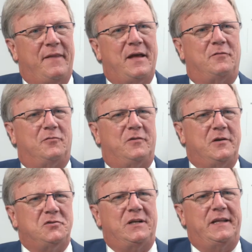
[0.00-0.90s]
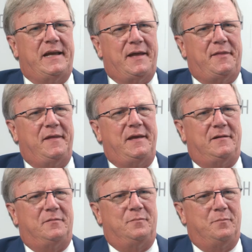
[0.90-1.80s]
Now, traditionally, I
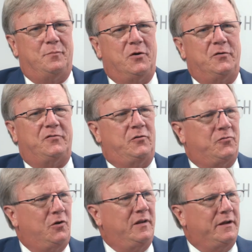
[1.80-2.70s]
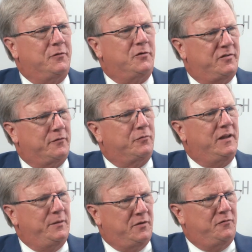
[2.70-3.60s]
think PRRS control efforts have
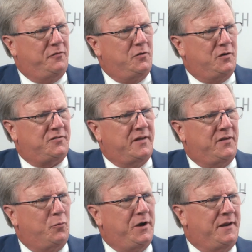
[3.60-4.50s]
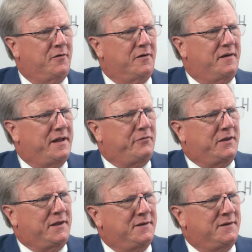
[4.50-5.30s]
really been focused on the breeding herd, haven't they?